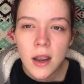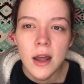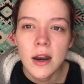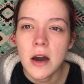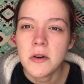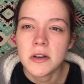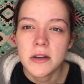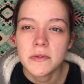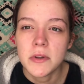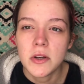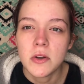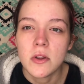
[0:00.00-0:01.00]
I'll
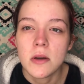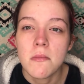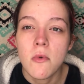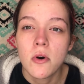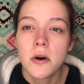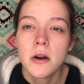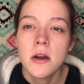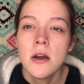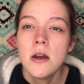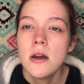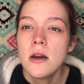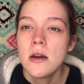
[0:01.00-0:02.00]
definitely do them more.
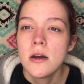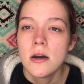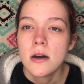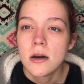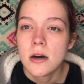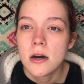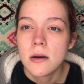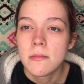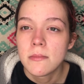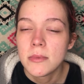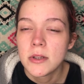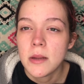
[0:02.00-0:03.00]

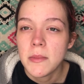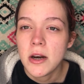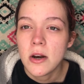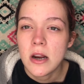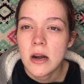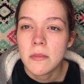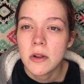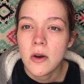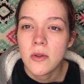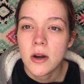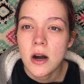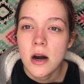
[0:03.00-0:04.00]
But let me know down below
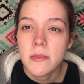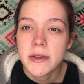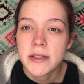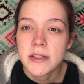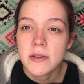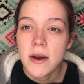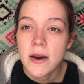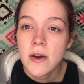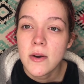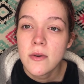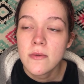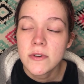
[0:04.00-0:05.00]
in the comments so I
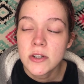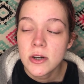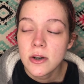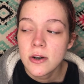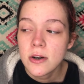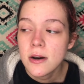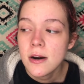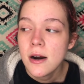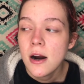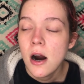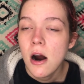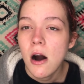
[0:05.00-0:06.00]
know for sure.
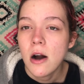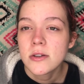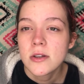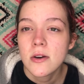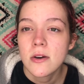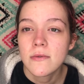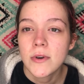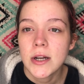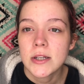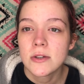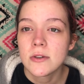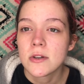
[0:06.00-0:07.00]
Also, don't forget
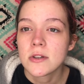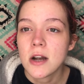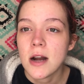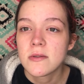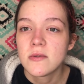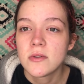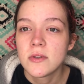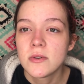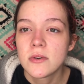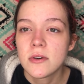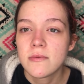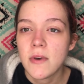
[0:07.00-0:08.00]
to subscribe to our
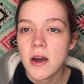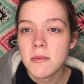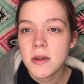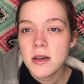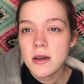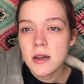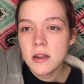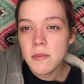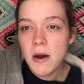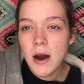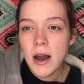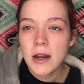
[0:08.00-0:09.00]
unicorn family. Hit the
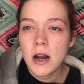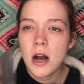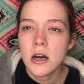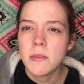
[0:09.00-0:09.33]
bell icon to